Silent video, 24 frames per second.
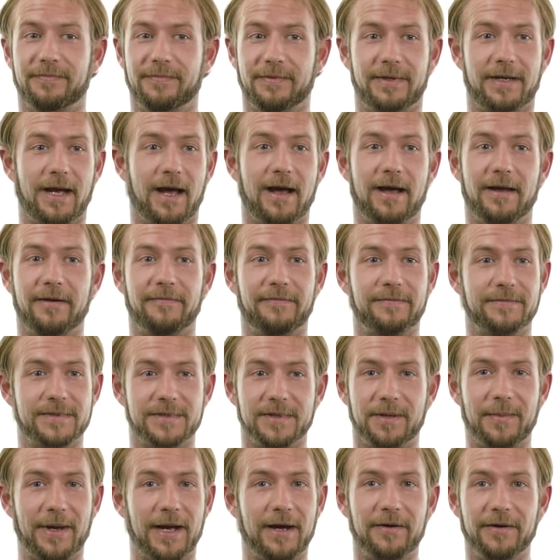God
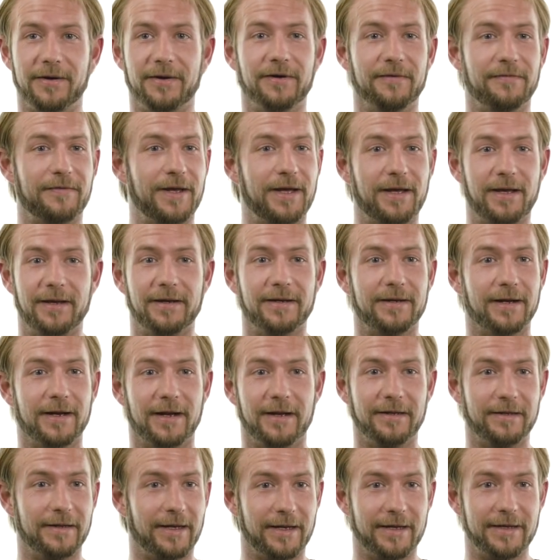somehow intervened
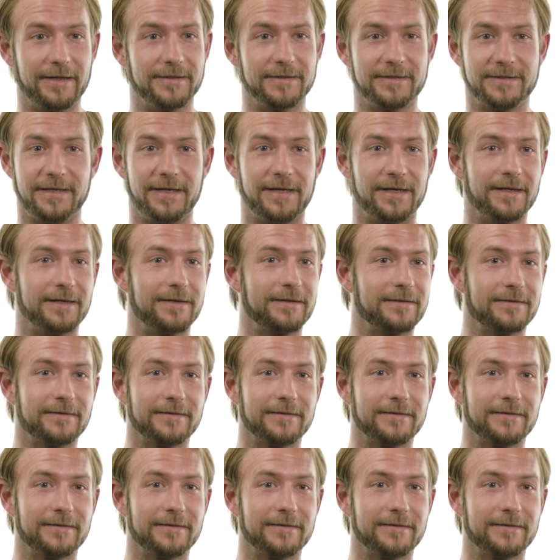and they didn't see it.